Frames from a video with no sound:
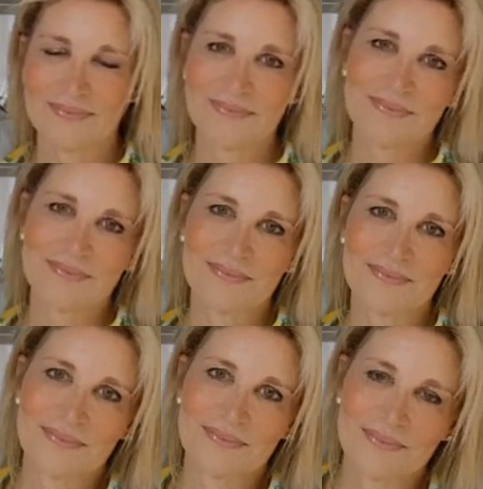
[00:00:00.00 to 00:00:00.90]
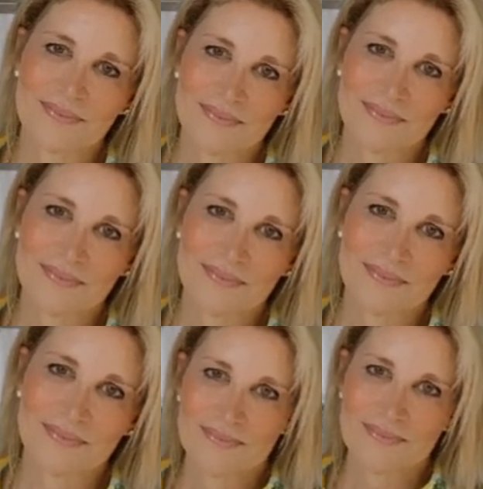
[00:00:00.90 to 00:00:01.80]

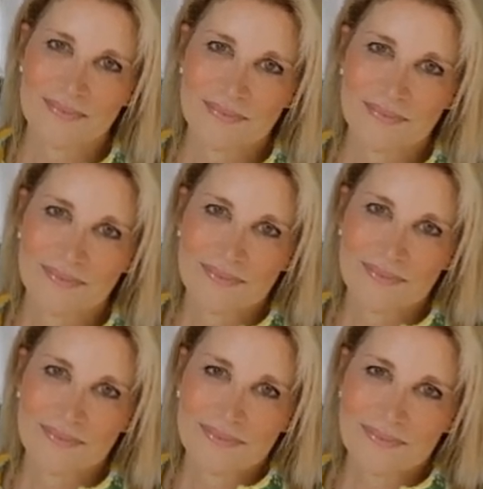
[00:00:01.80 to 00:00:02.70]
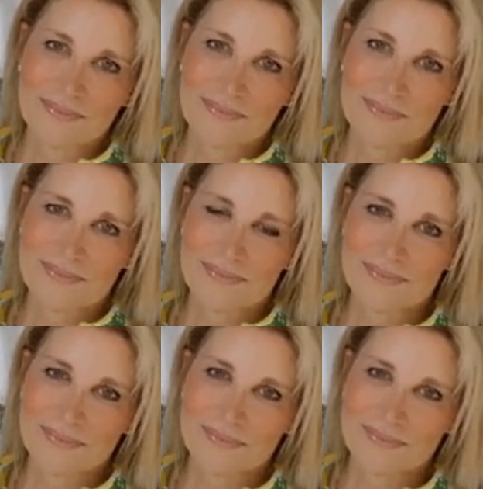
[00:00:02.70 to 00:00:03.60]

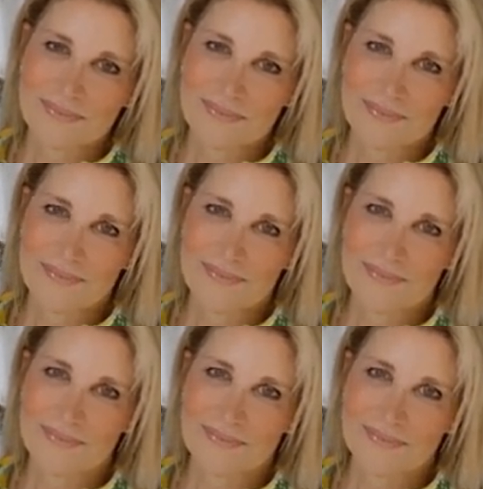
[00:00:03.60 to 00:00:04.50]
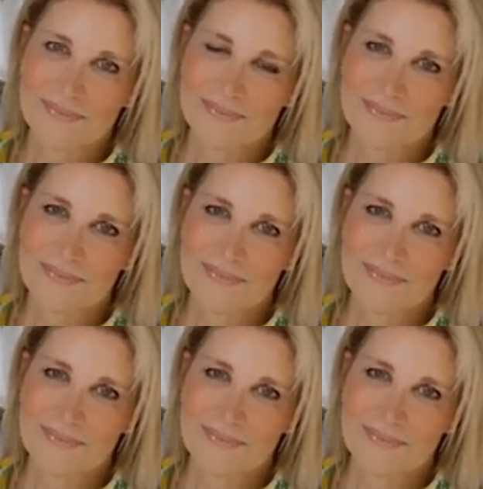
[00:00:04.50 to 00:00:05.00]
[no speech]